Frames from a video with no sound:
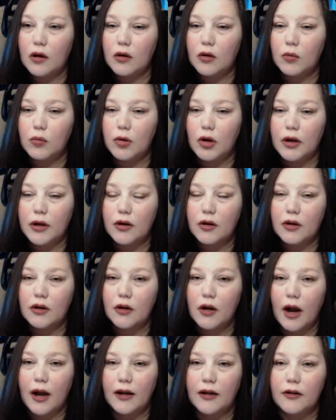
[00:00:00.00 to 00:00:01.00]
auto
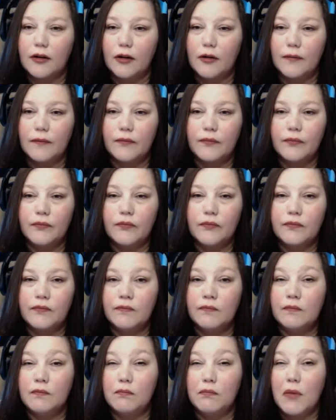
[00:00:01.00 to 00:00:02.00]
breaker. I don't know.
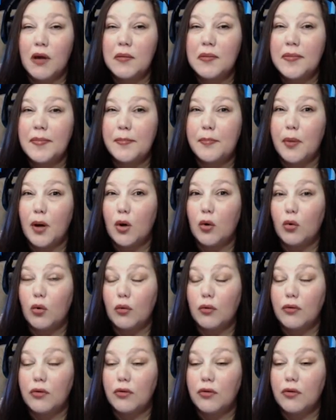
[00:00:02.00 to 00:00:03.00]
Maybe
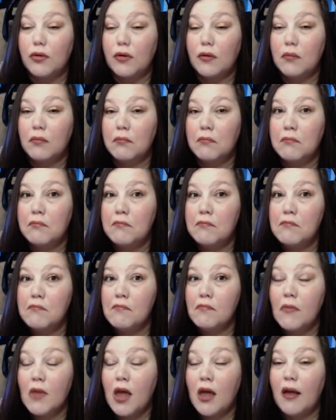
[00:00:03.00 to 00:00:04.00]
both.
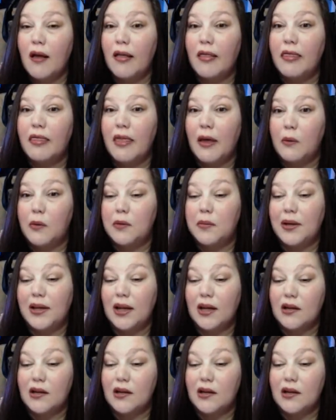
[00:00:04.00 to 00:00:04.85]
That would be